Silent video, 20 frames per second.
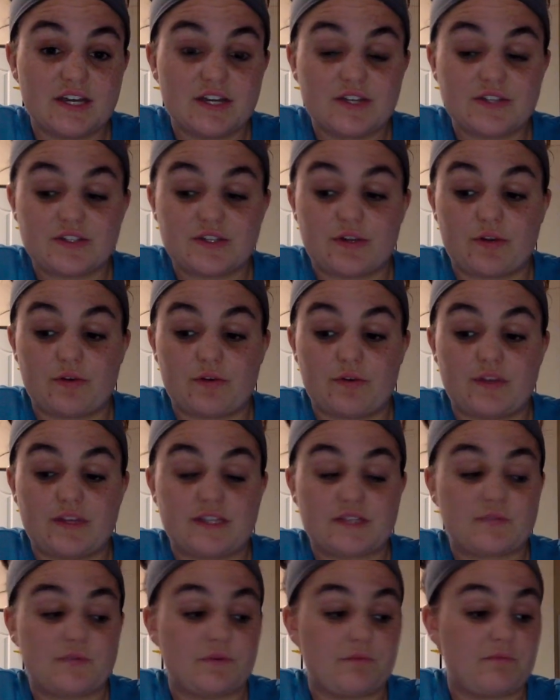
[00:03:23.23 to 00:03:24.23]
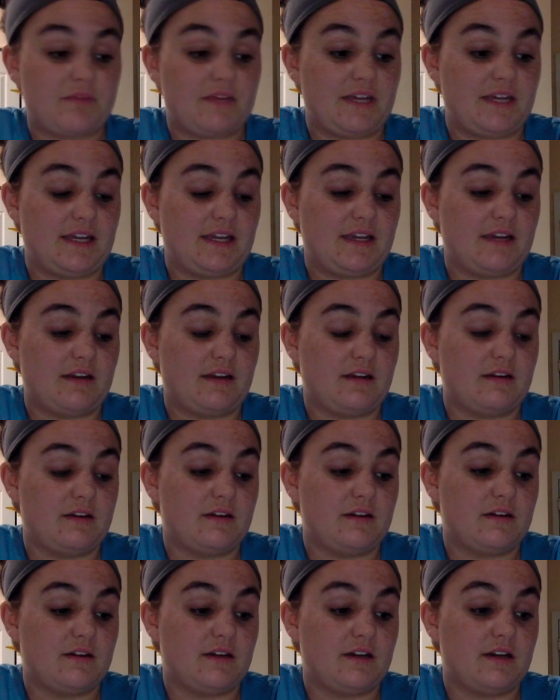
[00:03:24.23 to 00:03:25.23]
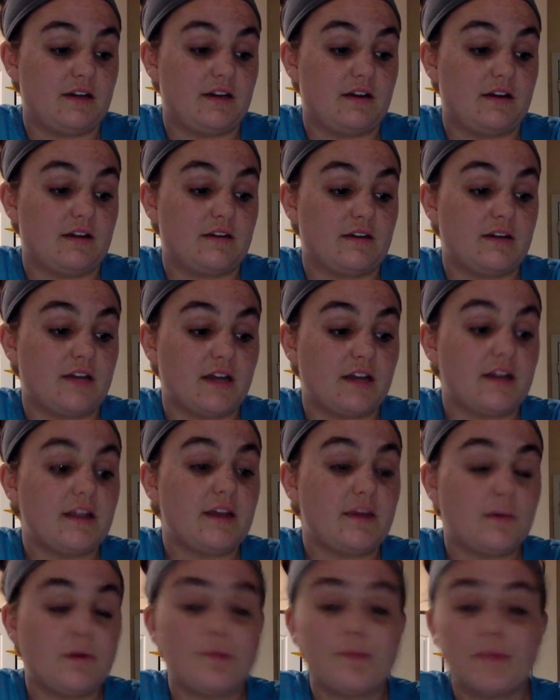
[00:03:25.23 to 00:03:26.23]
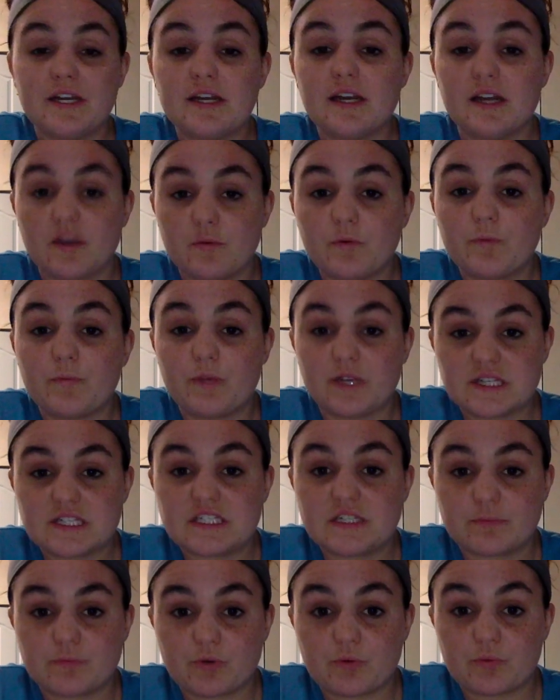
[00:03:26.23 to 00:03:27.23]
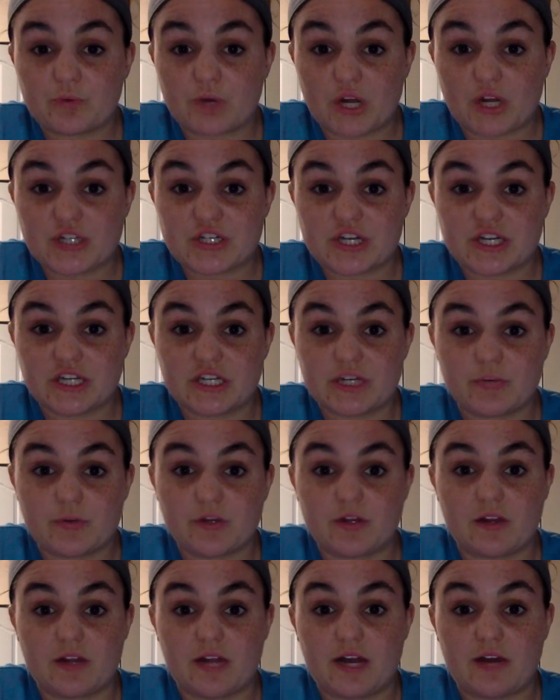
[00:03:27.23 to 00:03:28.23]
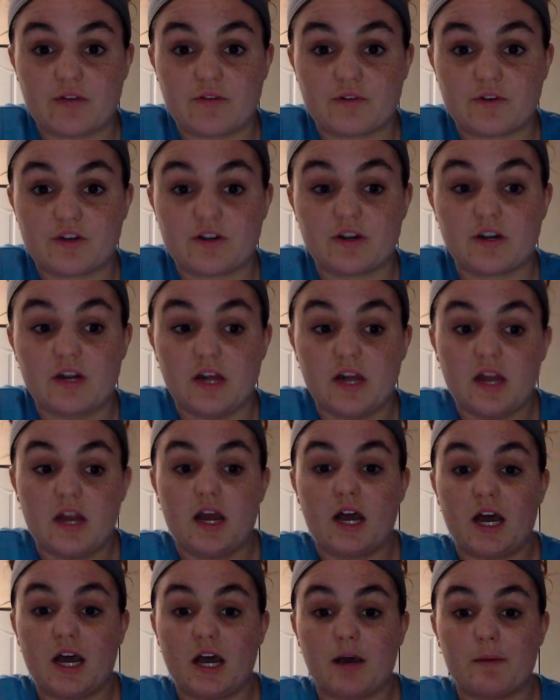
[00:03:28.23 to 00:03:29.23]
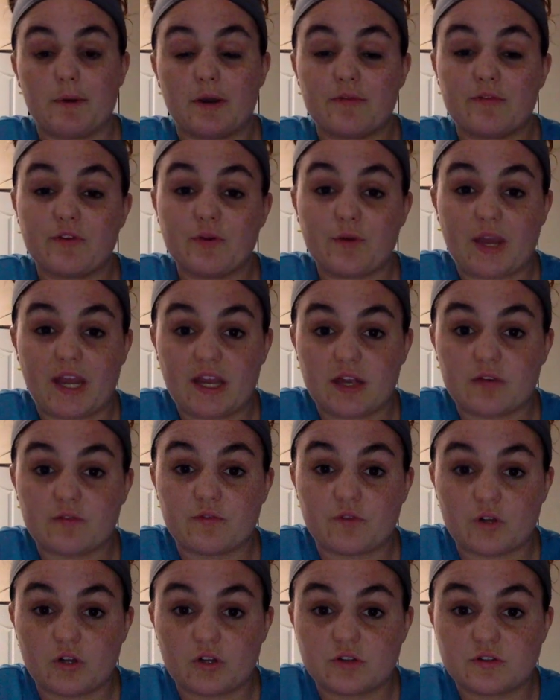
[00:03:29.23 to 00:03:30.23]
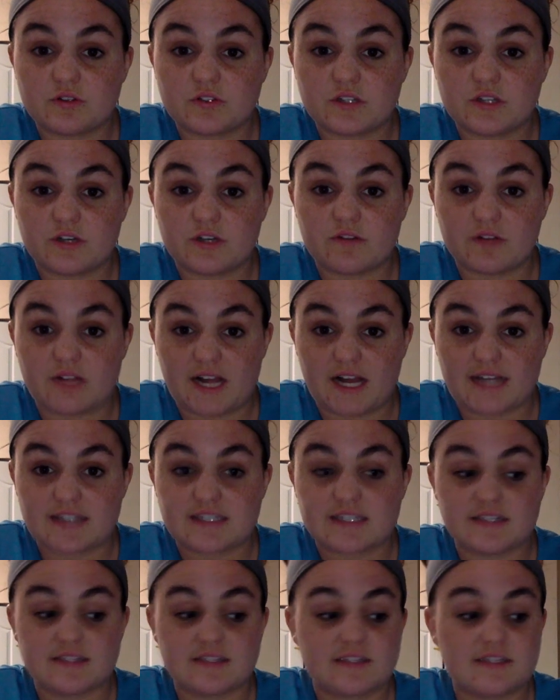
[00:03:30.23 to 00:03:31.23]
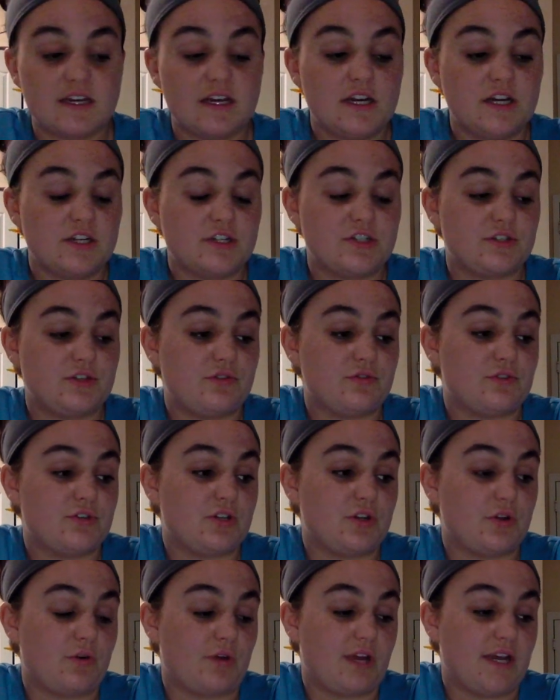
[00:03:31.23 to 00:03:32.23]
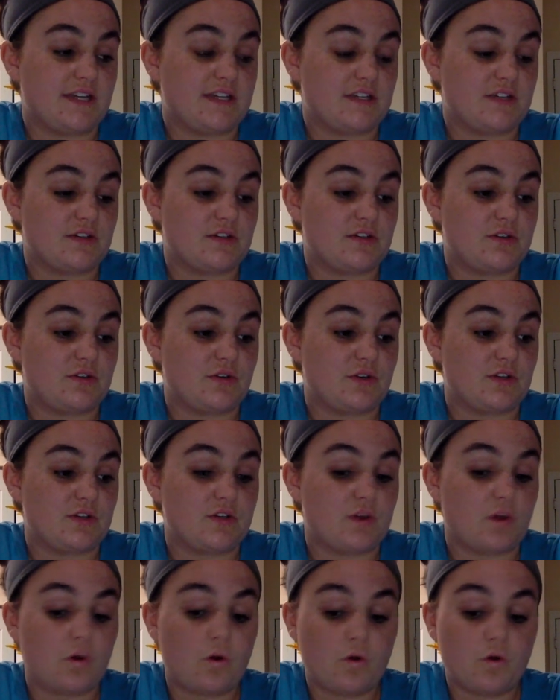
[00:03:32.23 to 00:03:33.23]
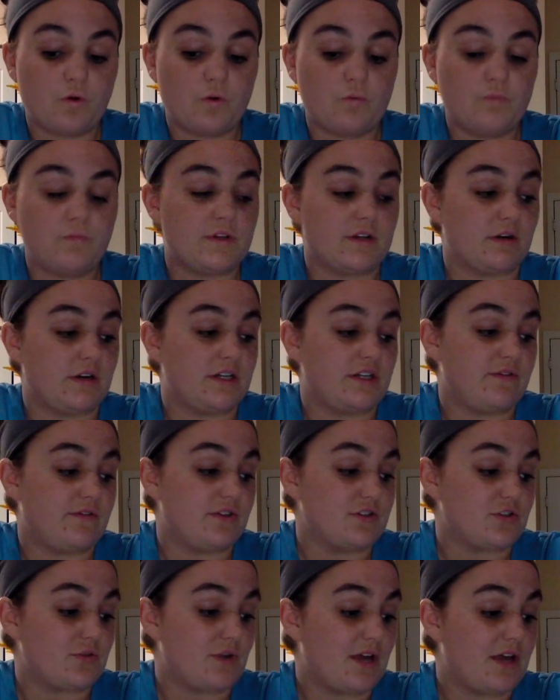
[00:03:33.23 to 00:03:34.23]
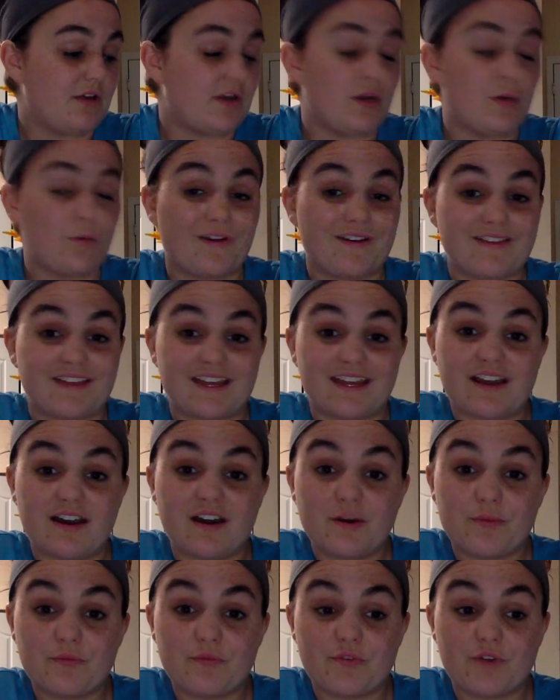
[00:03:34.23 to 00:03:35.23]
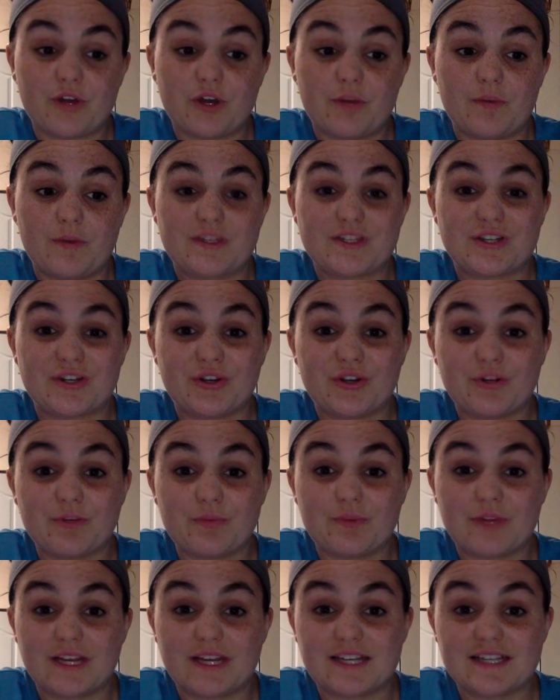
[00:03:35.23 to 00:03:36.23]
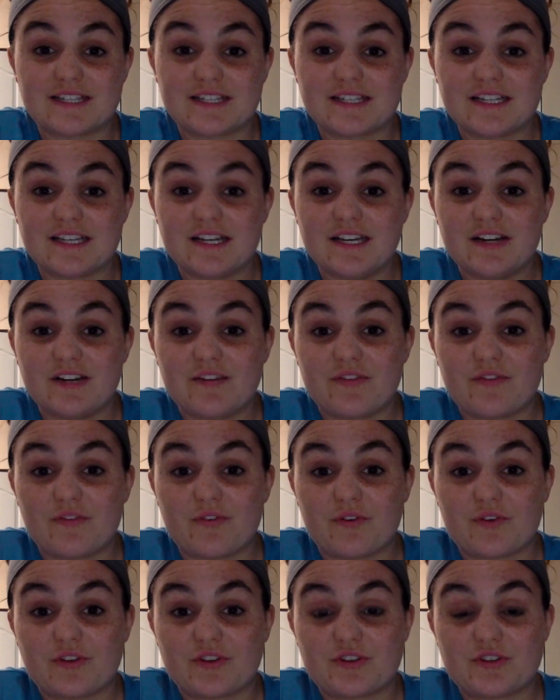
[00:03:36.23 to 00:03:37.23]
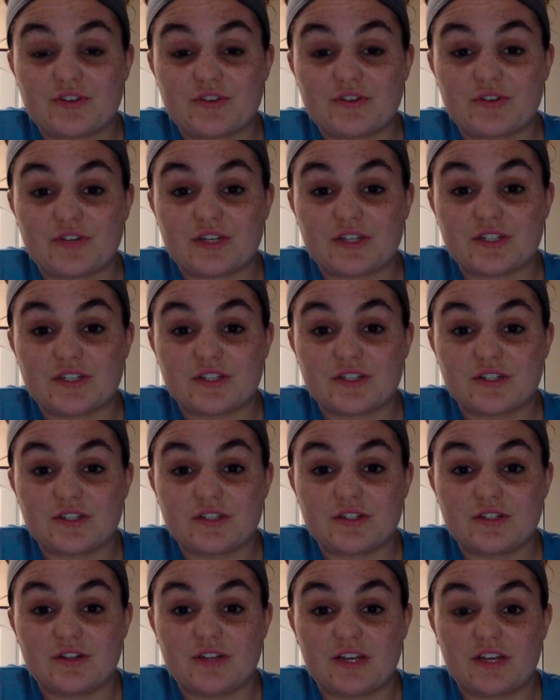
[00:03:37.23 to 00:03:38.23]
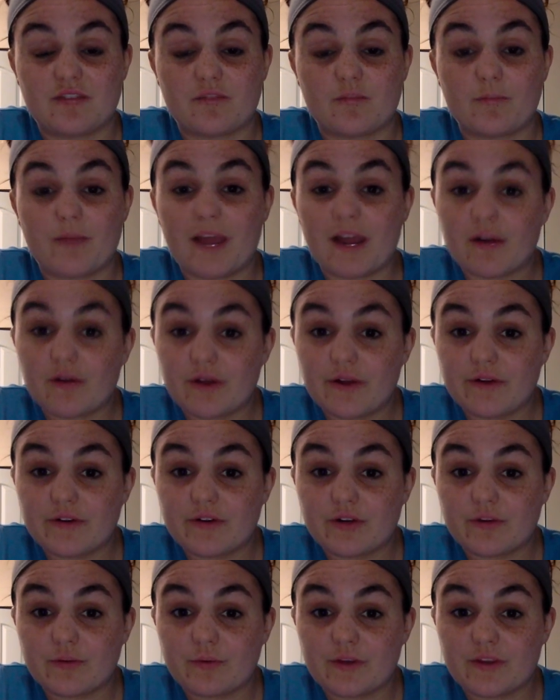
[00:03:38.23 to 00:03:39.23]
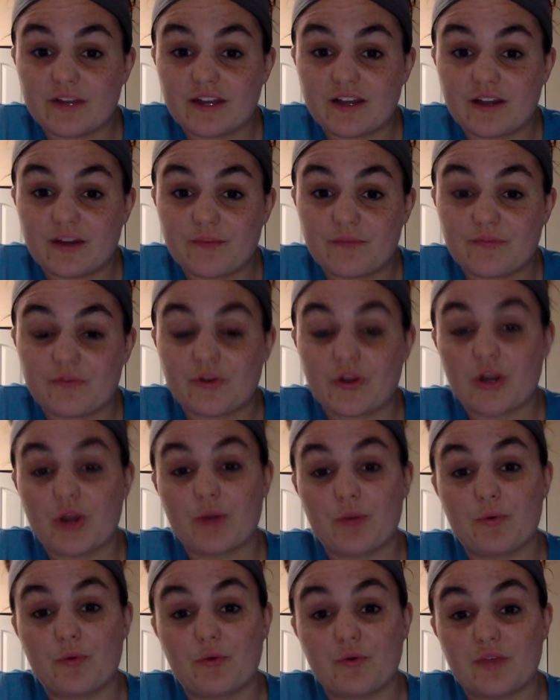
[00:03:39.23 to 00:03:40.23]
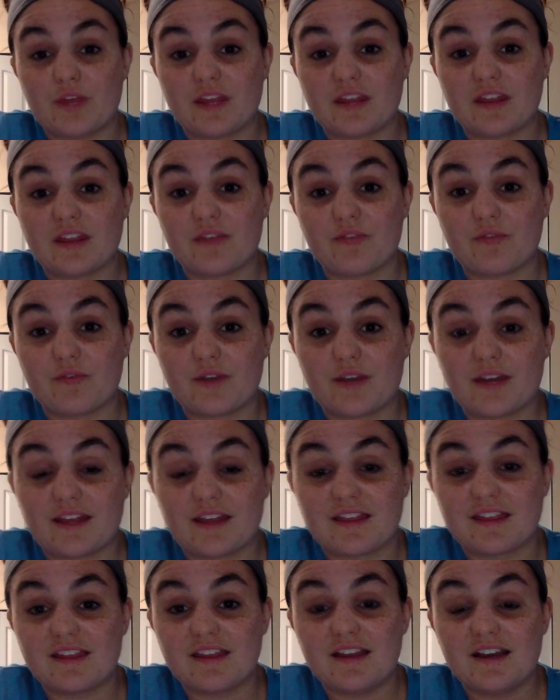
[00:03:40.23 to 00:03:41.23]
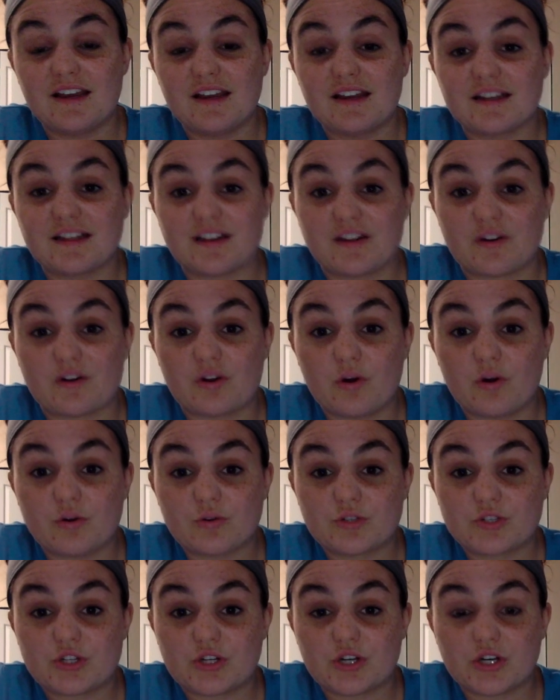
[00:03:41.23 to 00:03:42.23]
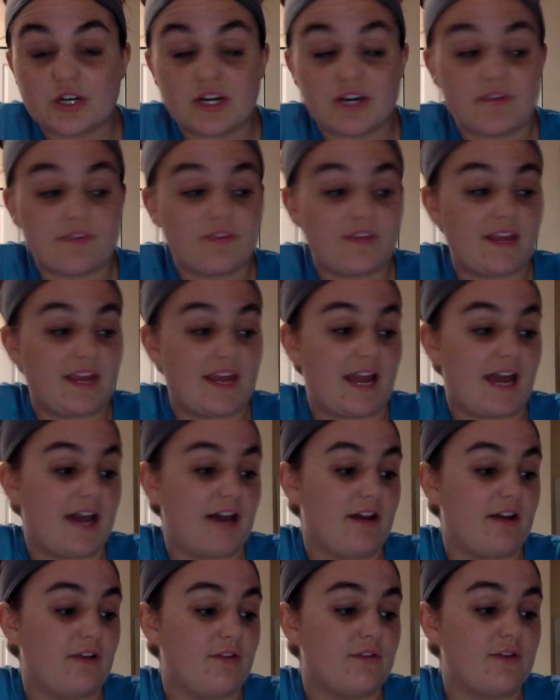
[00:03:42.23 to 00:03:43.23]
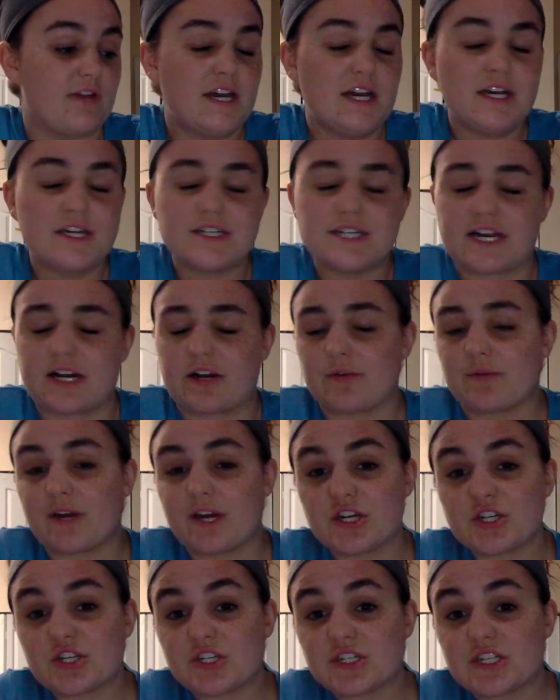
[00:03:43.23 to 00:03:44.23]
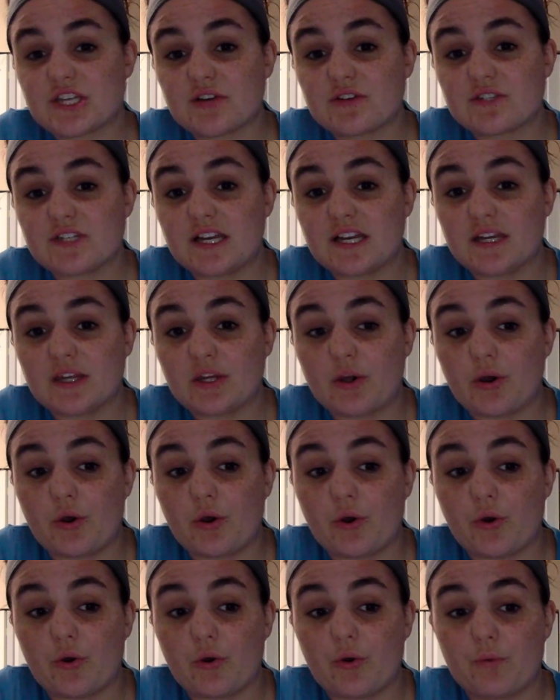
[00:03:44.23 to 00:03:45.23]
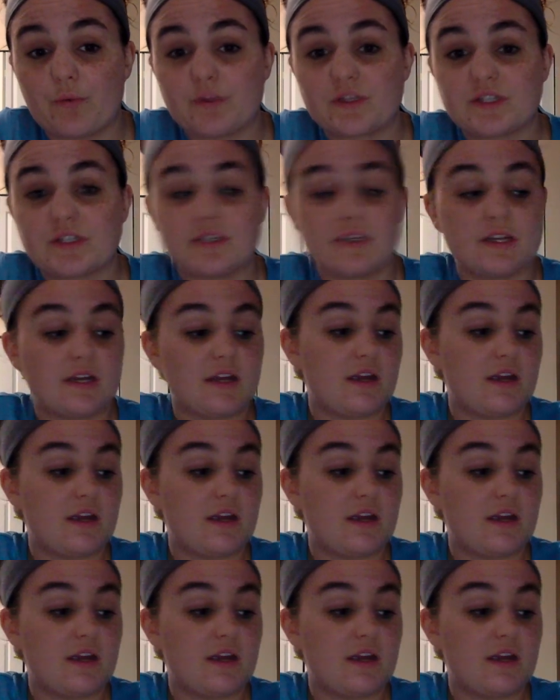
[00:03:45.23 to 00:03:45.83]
So this would be it would be a simple project. It would allow for a few handfuls of classes to showcase the students' home, their individuality, where they come from. It's a good place for the students to give background on where they come from, who they live with, their culture, if they have decorations outside the home,